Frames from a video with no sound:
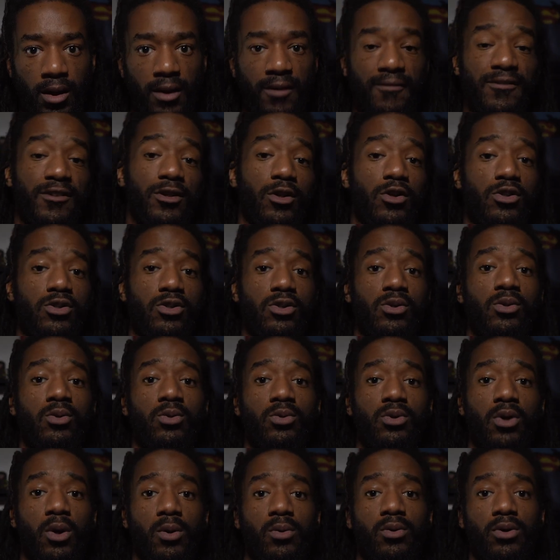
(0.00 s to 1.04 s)
For those of you
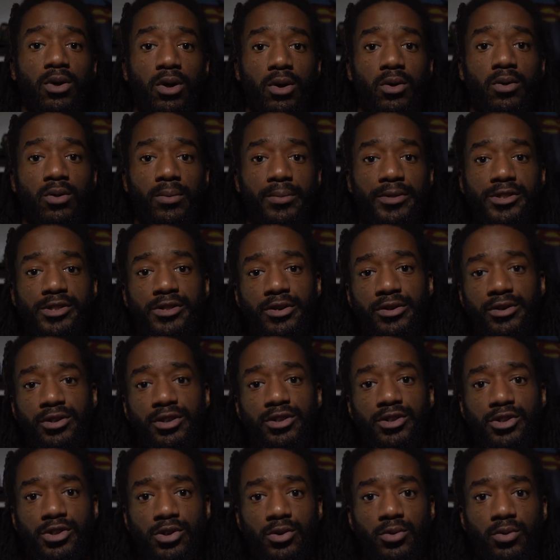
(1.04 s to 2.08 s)
who don't know,
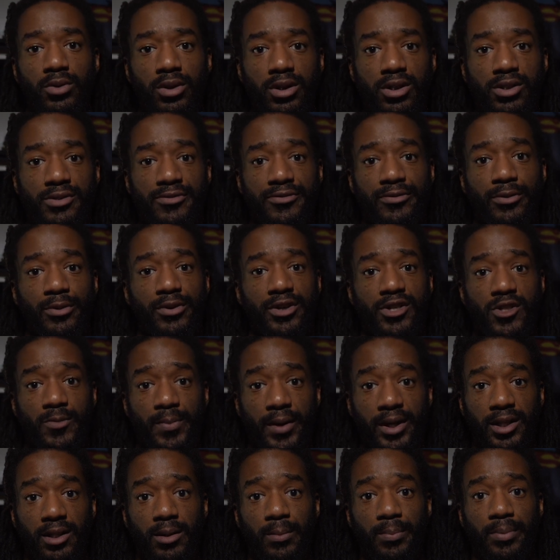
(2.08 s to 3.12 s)
maternity shoot is for
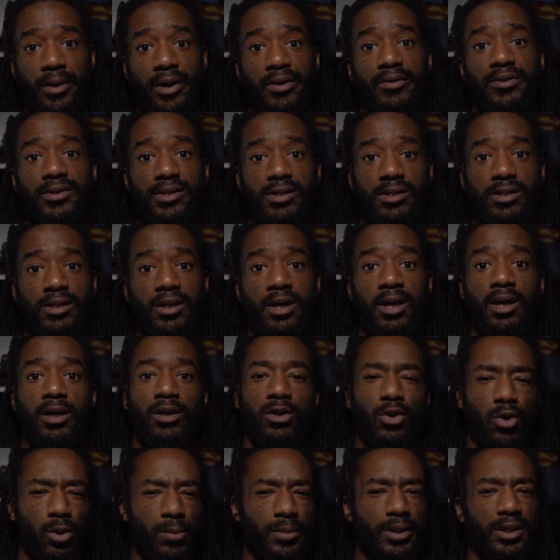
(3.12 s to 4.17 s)
expecting parents.
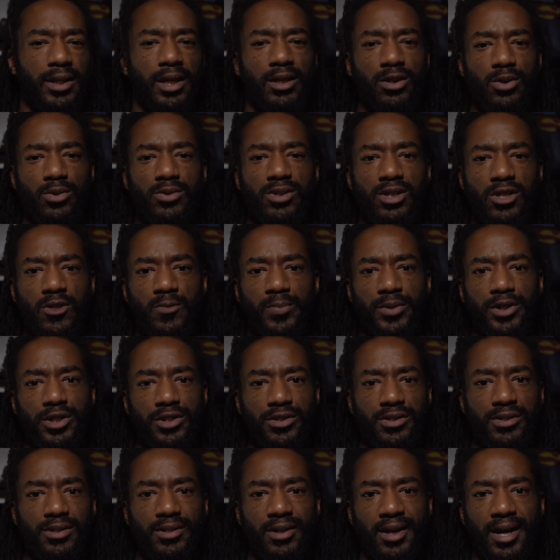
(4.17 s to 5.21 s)
Normally they use these
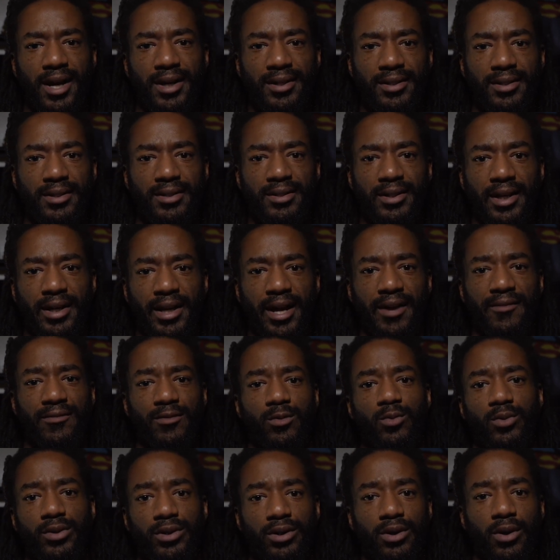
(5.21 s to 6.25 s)
pictures to kind of let
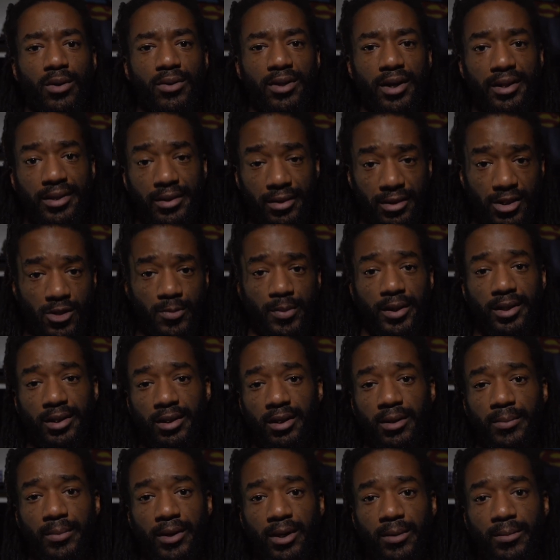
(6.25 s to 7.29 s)
everyone know that they're
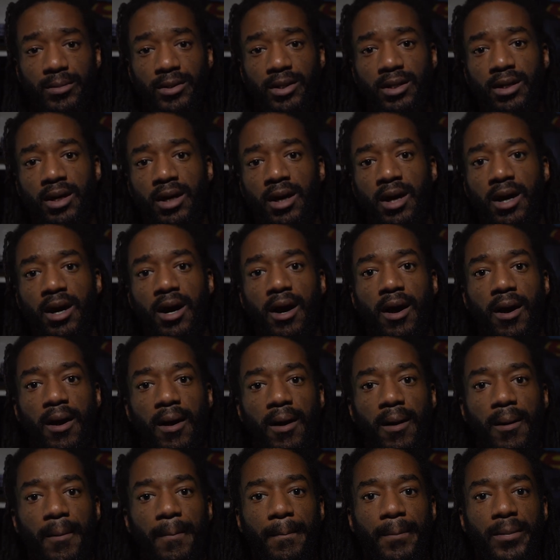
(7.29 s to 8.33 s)
expecting a baby.
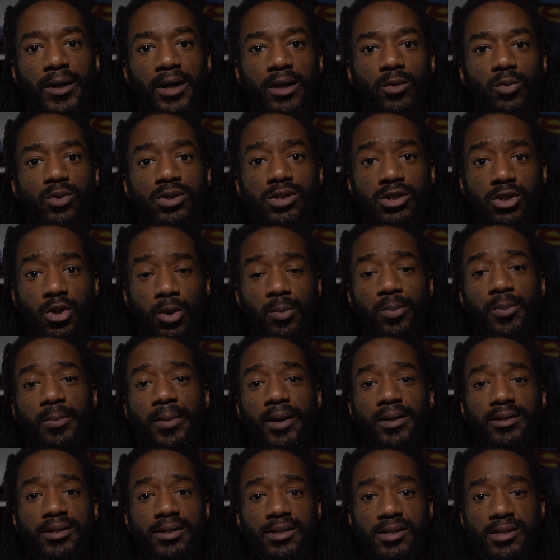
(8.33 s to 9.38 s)
But what's dope
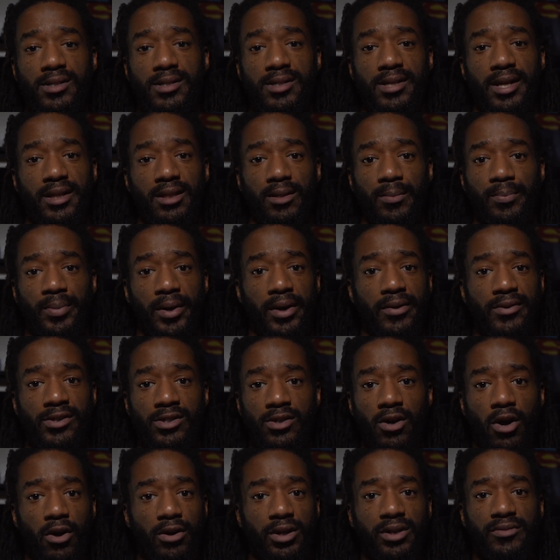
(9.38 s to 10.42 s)
about this is that the
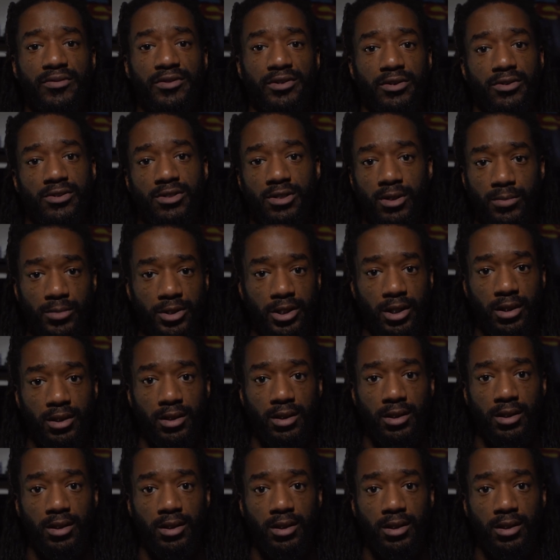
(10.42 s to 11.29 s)
parents aren't even your subject.